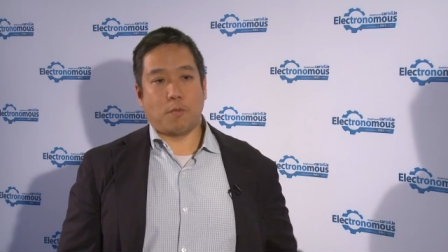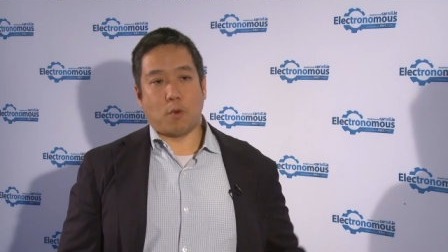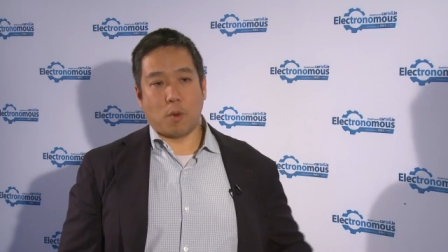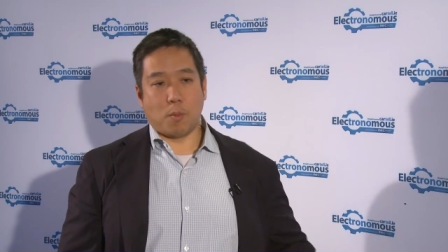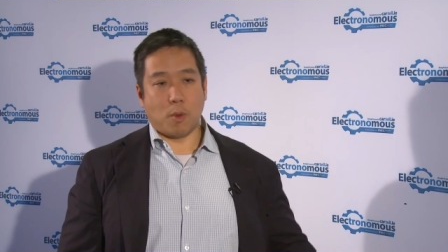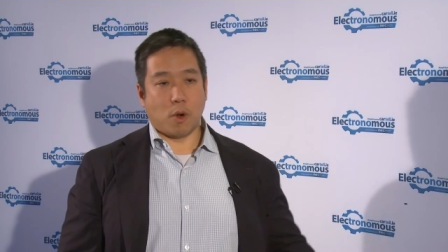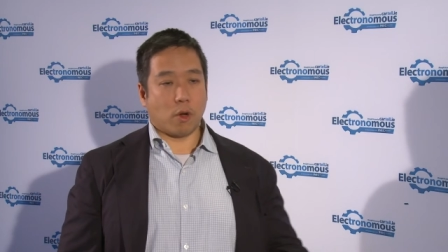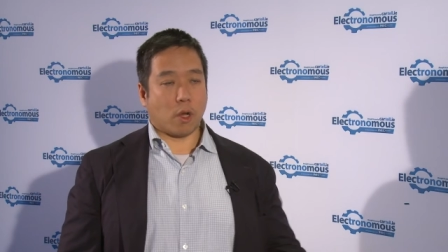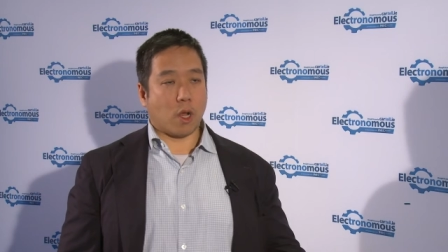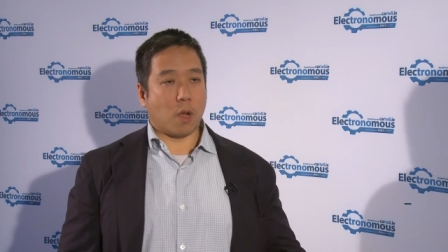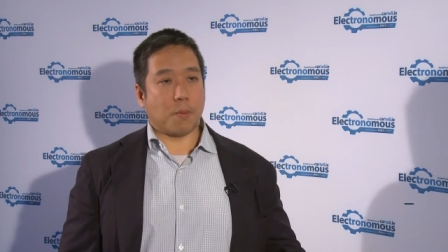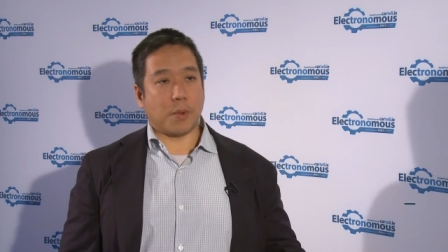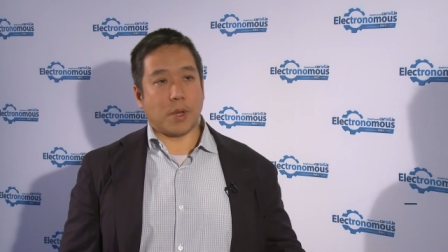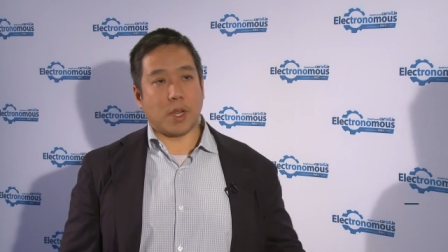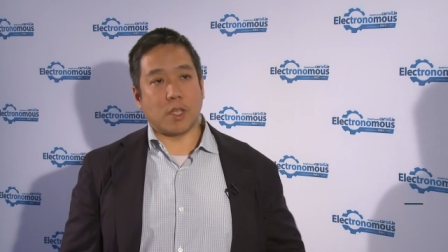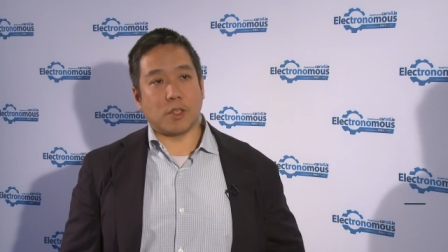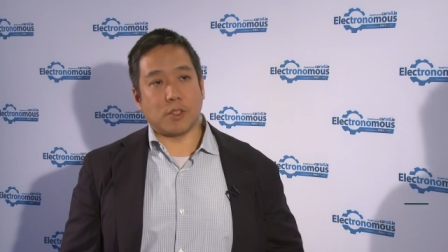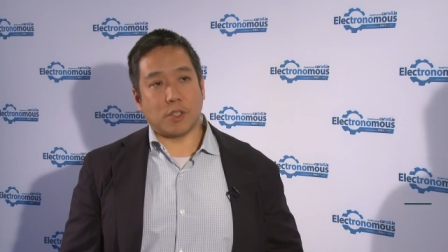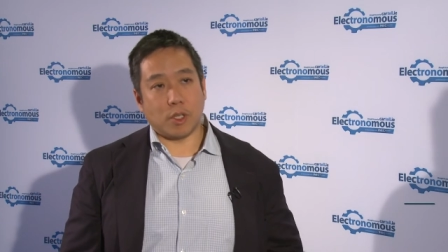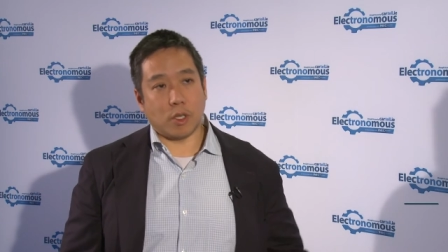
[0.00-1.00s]
Ford Motor
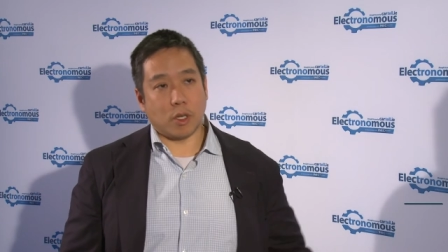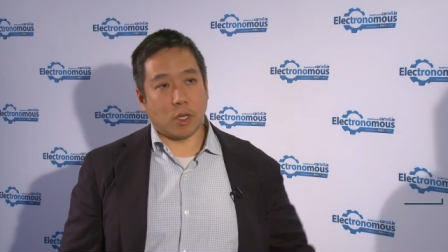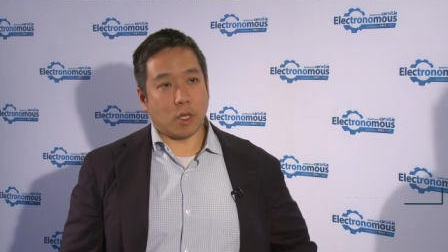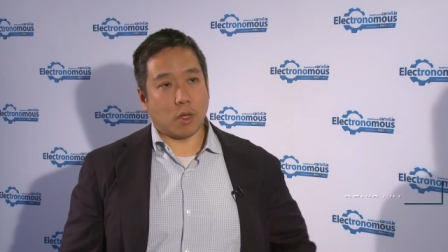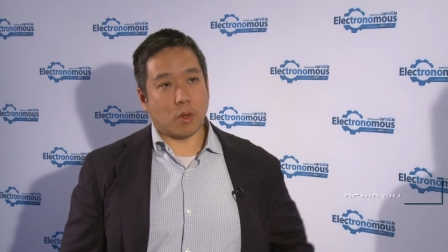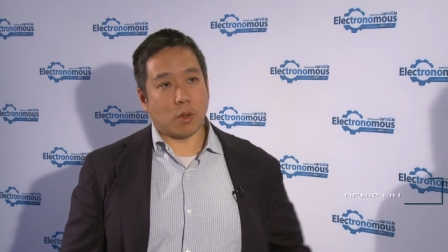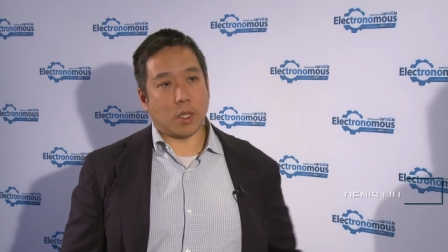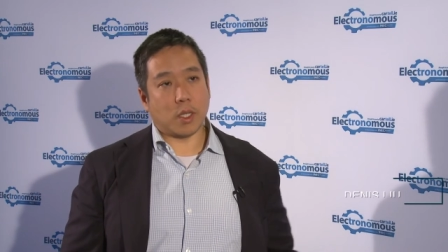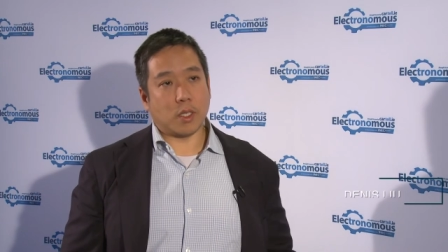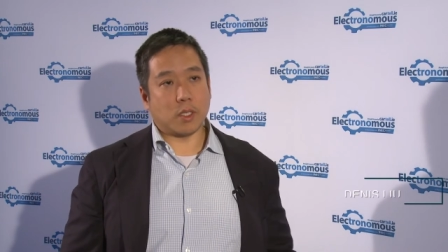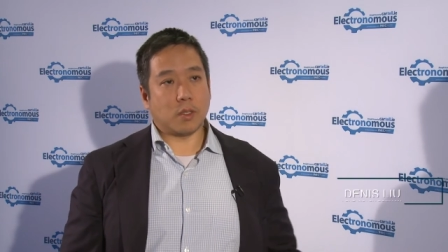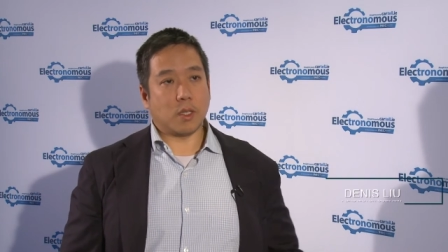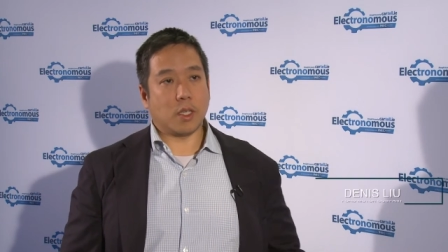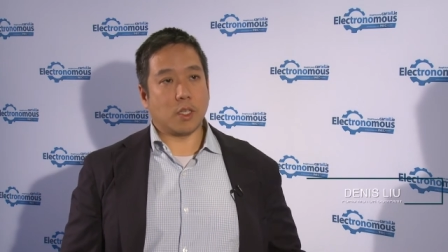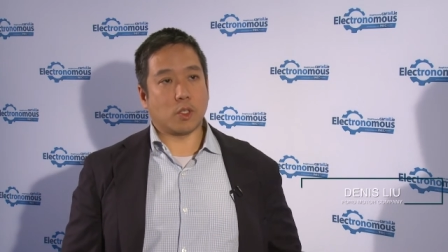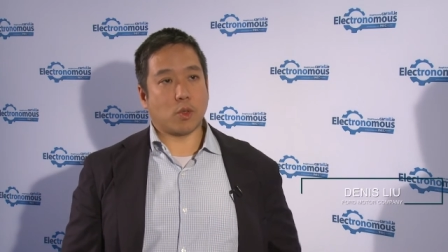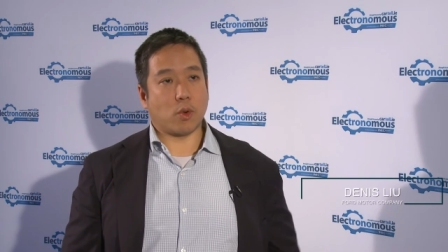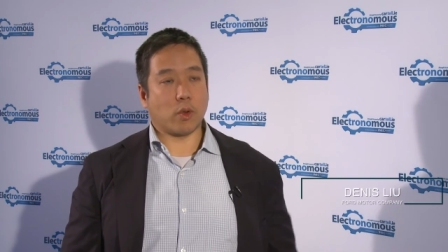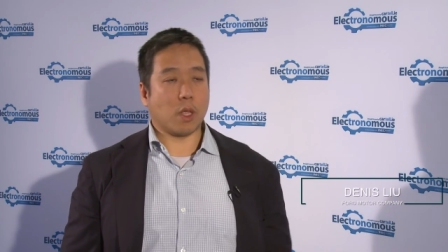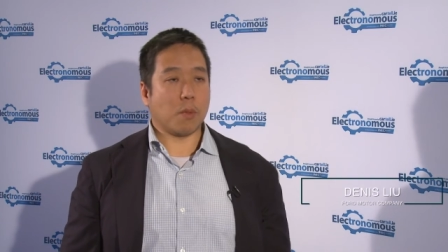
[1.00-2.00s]
Company, as you know, has
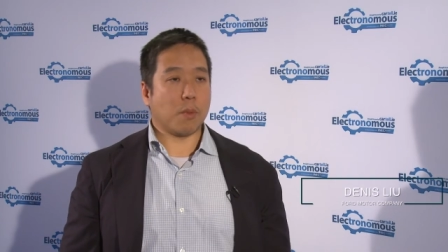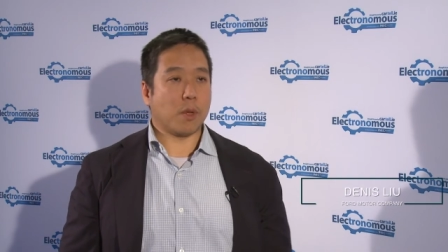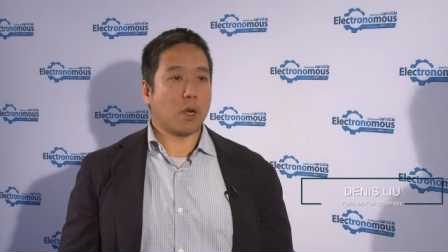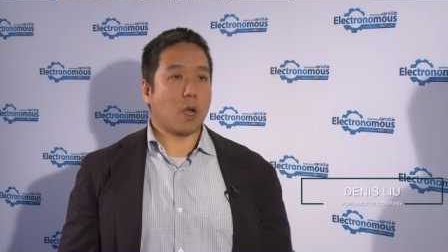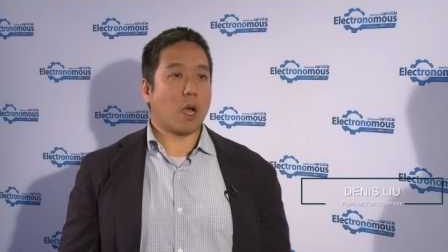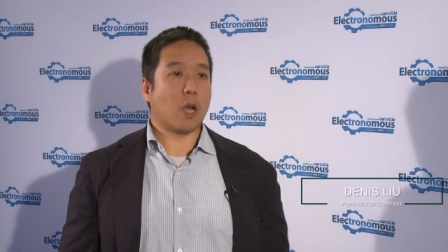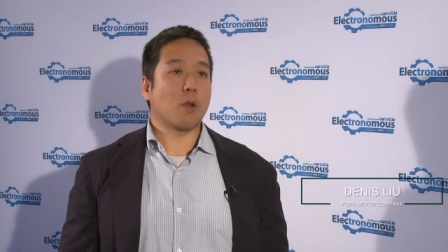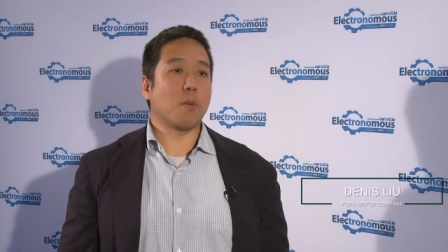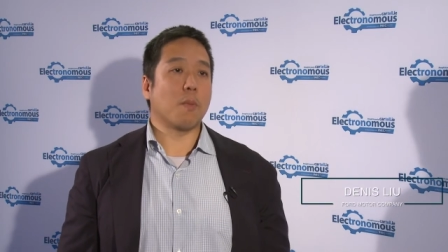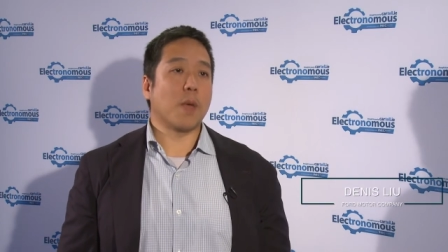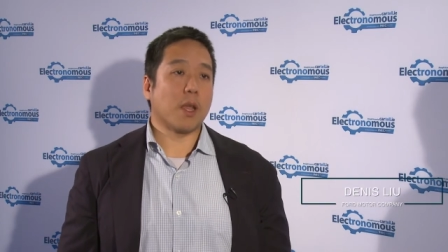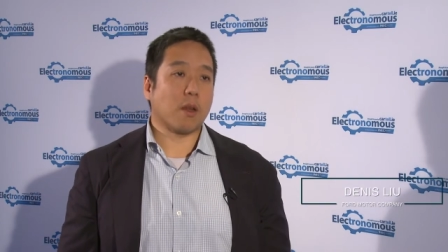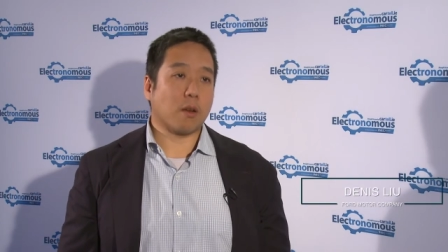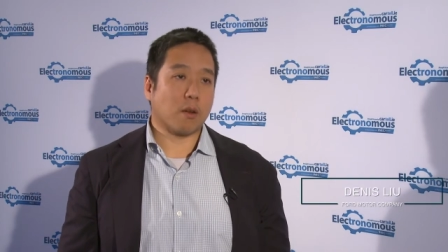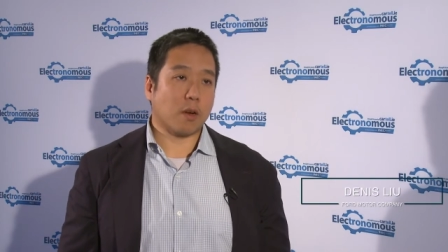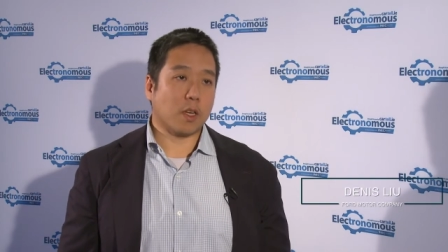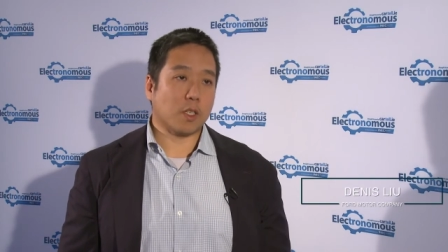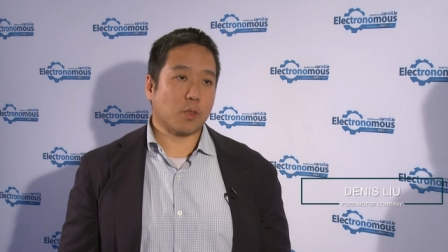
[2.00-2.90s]
historically been an automaker.